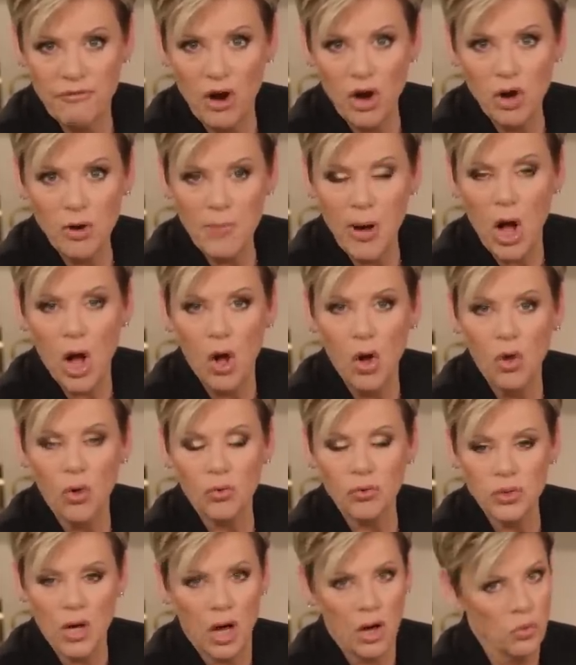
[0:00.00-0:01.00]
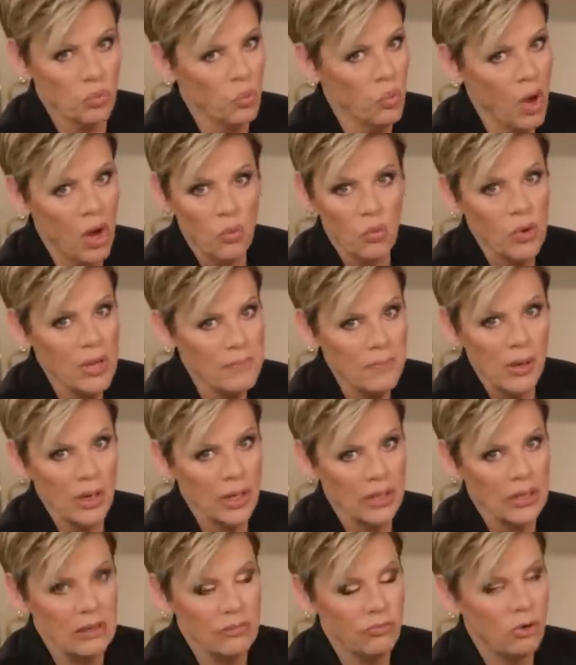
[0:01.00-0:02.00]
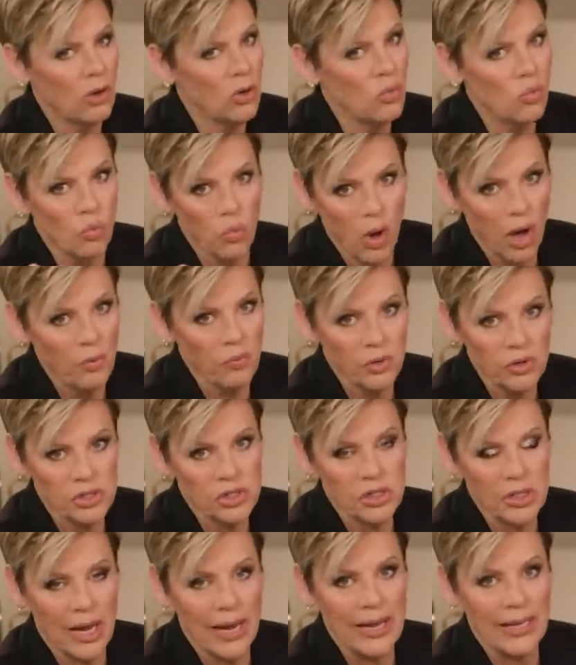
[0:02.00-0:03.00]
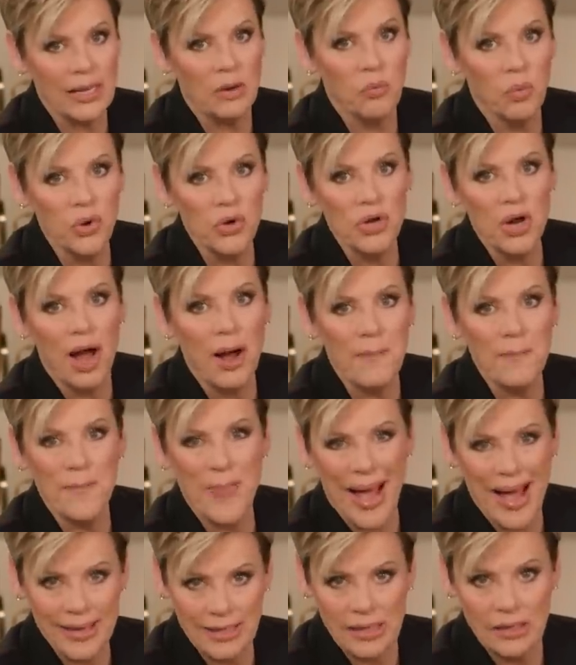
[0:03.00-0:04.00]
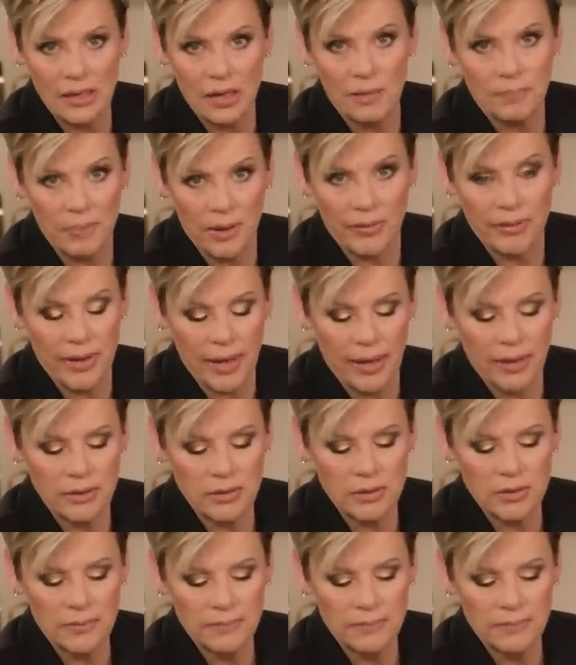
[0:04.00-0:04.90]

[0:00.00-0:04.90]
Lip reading: firm hold on what we believe, what we're saying, and we're not backing up on that.